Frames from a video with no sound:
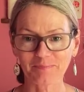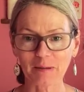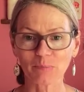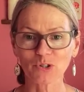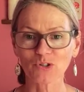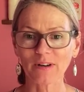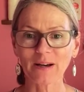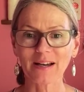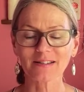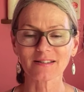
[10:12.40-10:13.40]
Bush flower
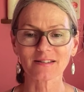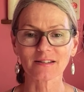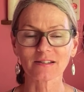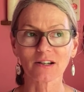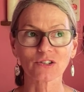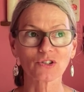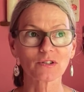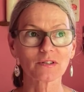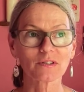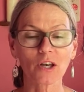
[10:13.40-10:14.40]
essences are
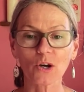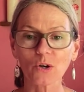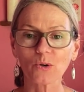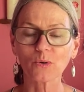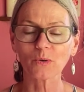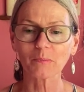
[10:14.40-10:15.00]
just so